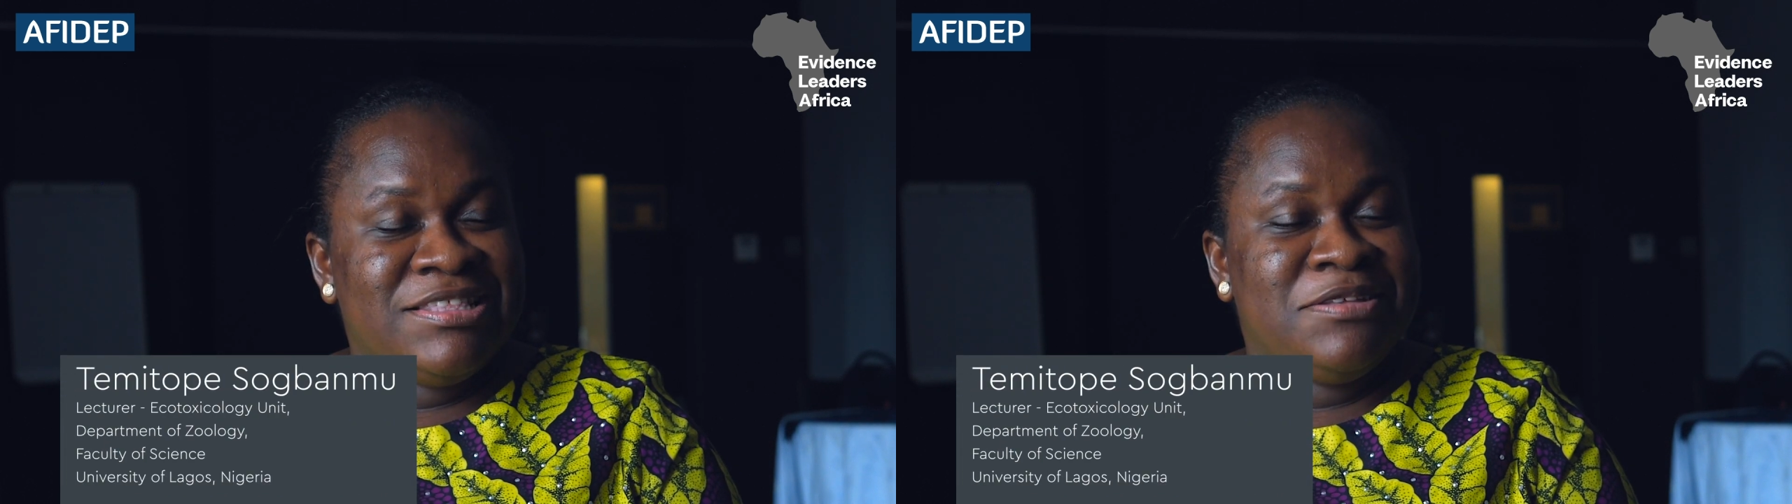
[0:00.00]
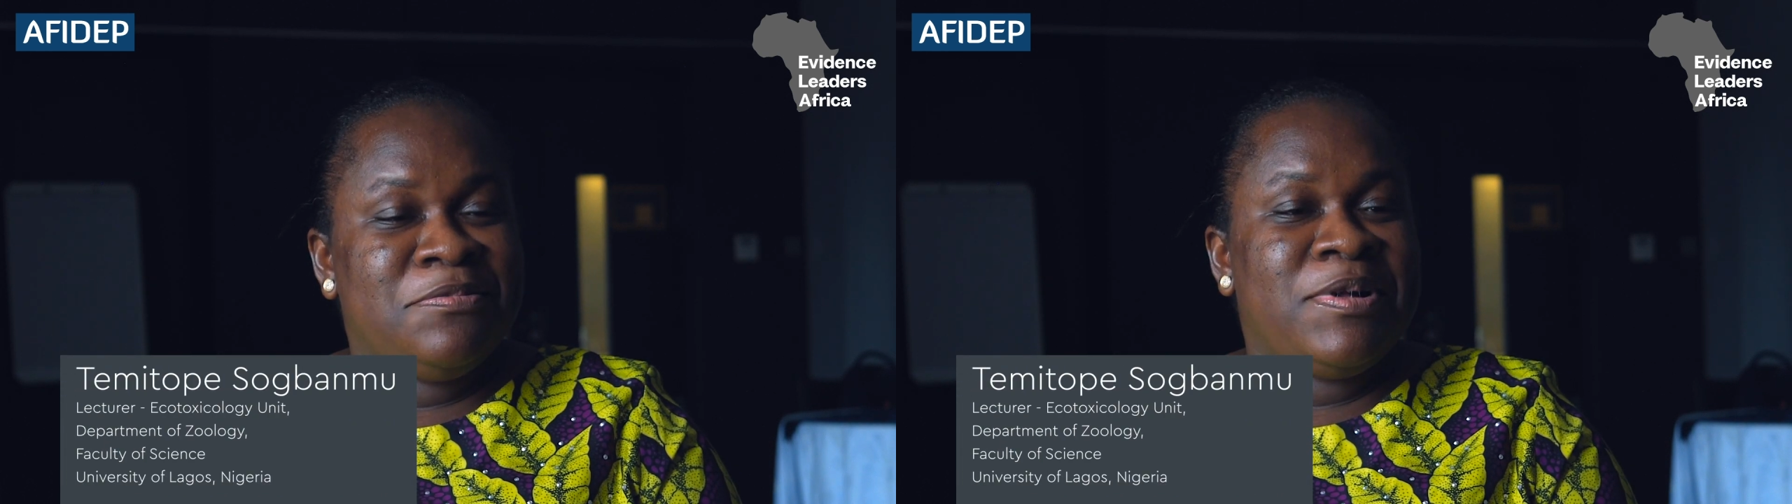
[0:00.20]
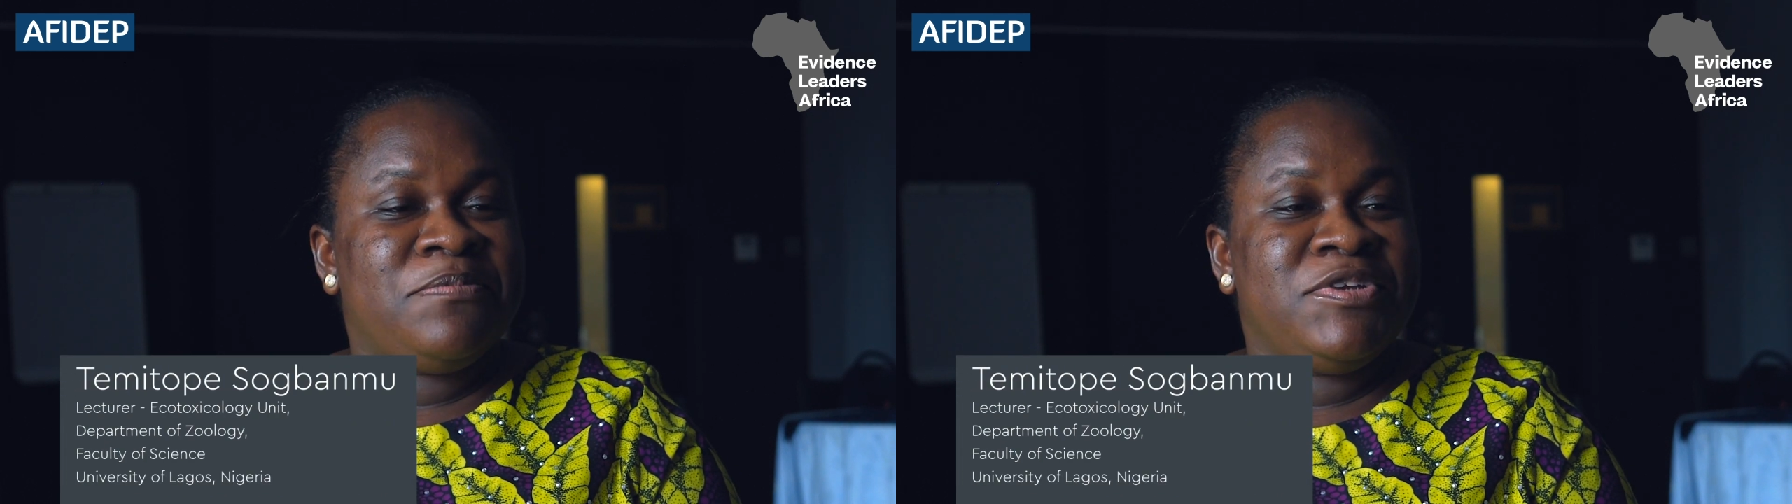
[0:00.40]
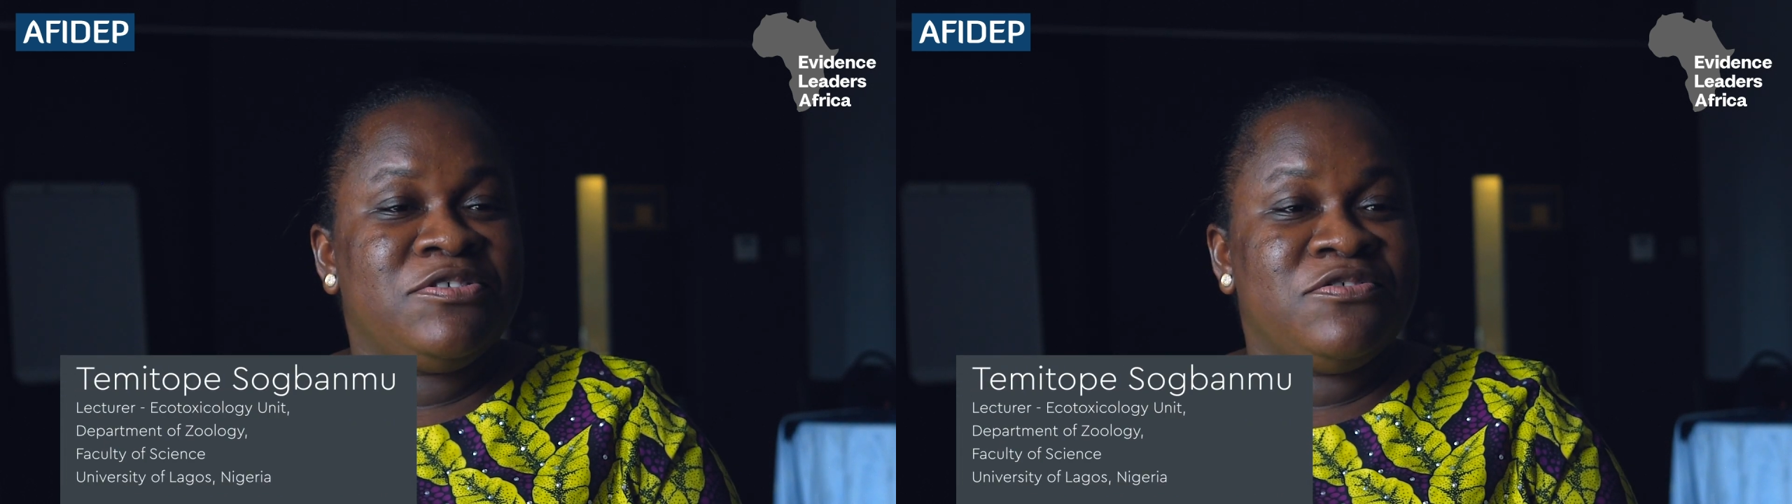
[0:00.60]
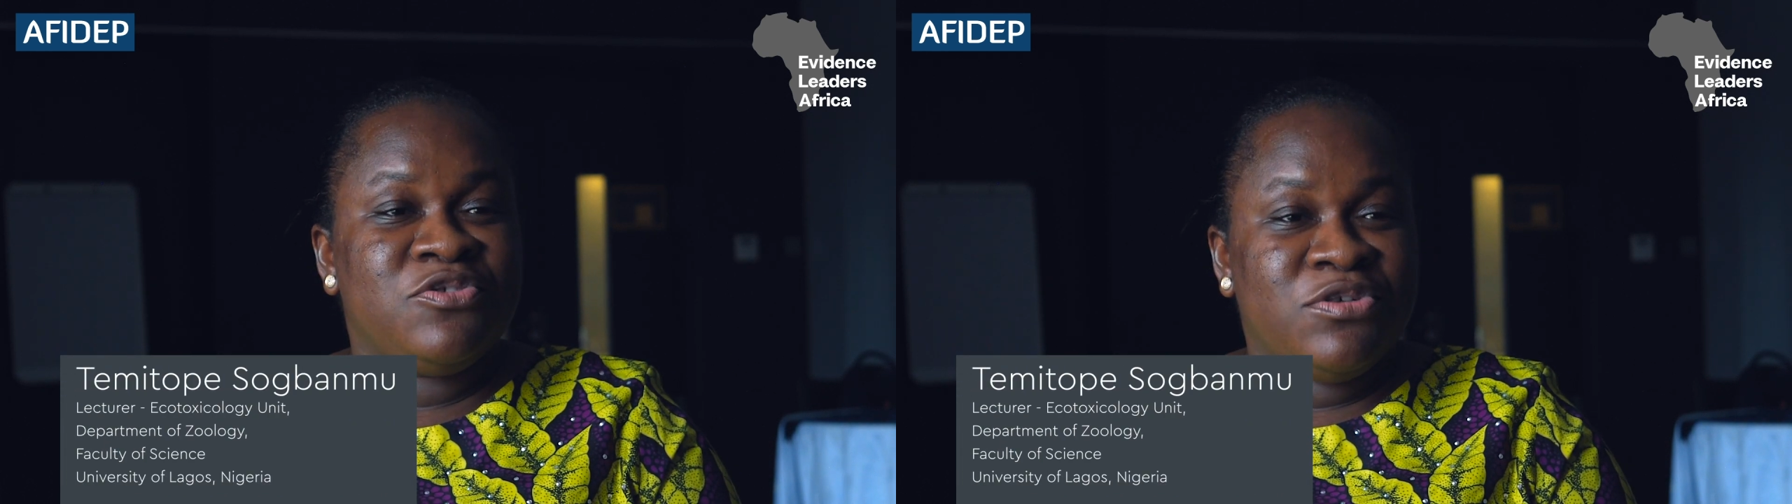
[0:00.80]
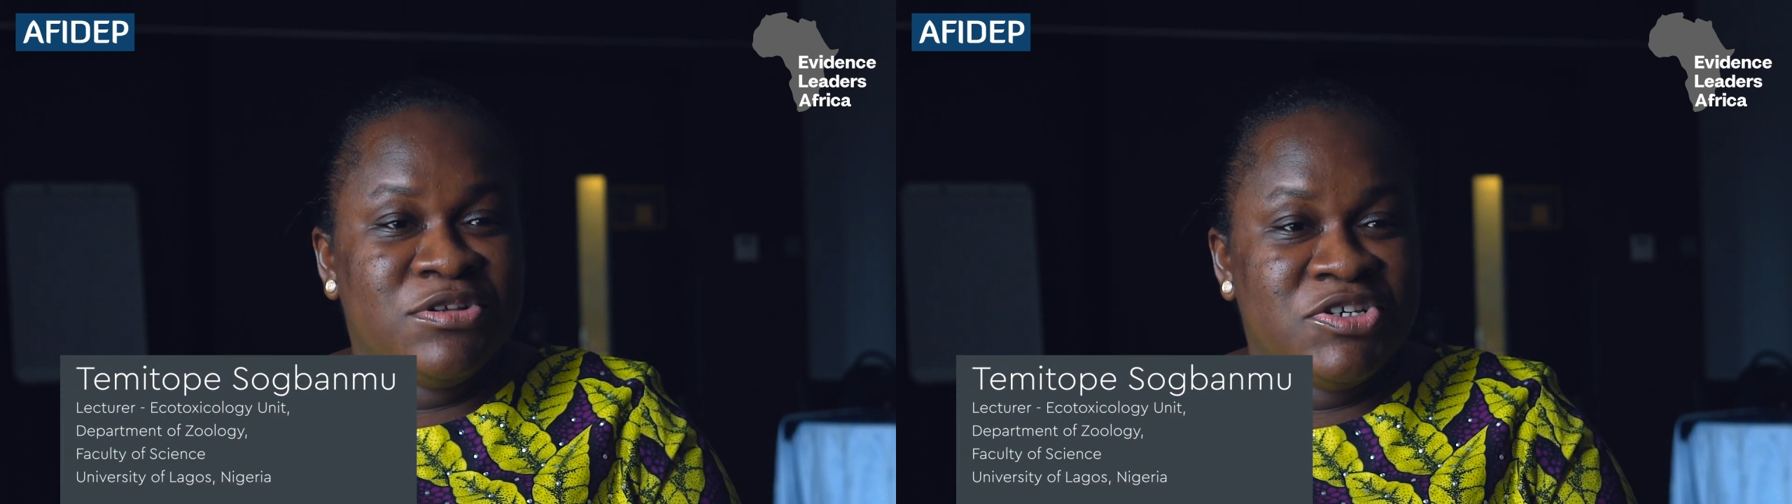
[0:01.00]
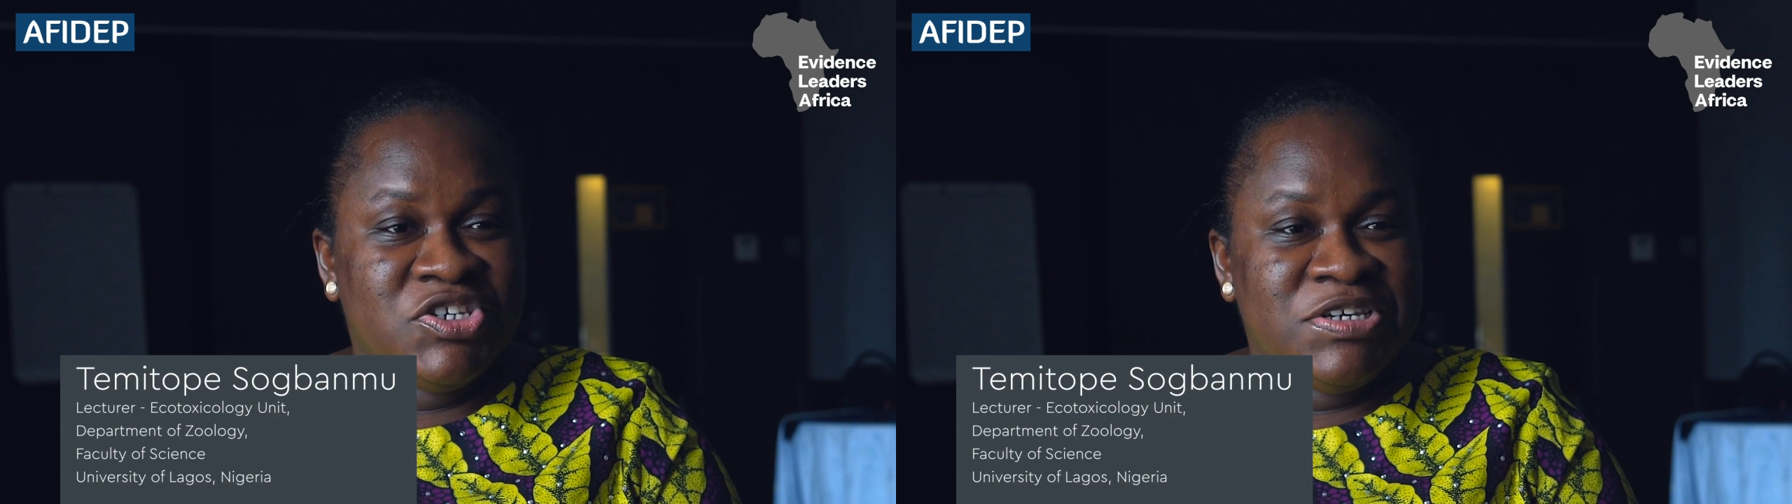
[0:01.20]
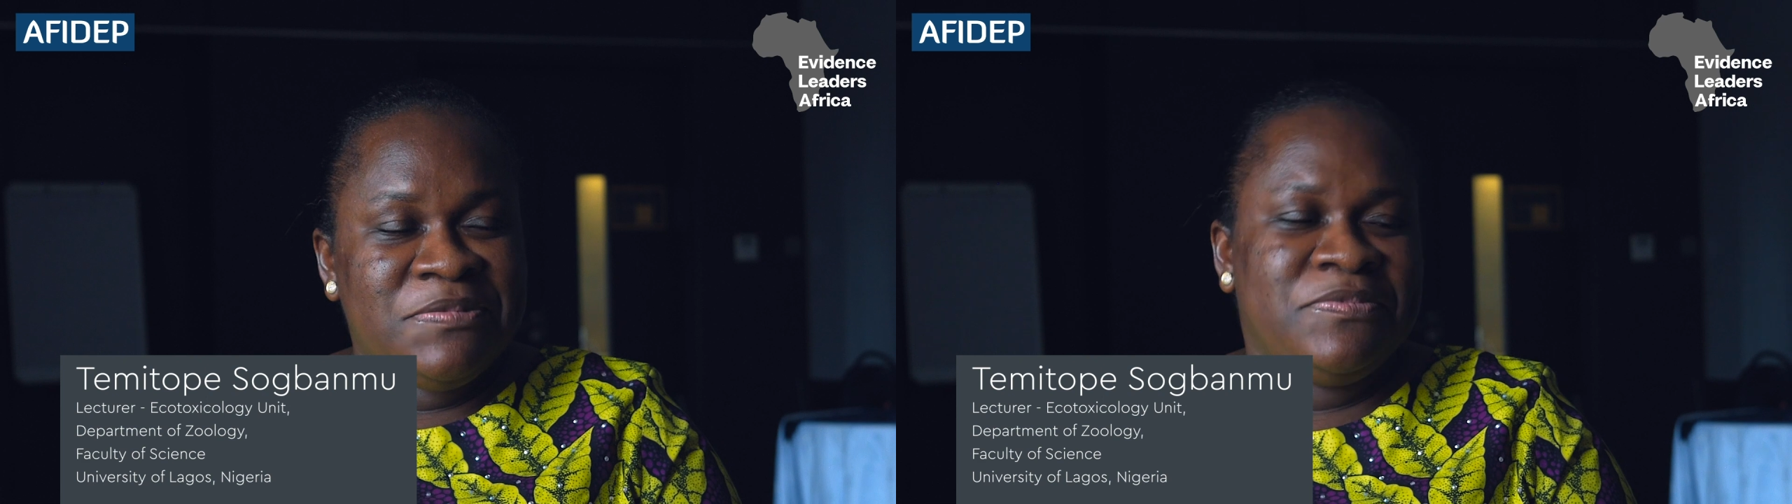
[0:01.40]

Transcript: Department of Zoology,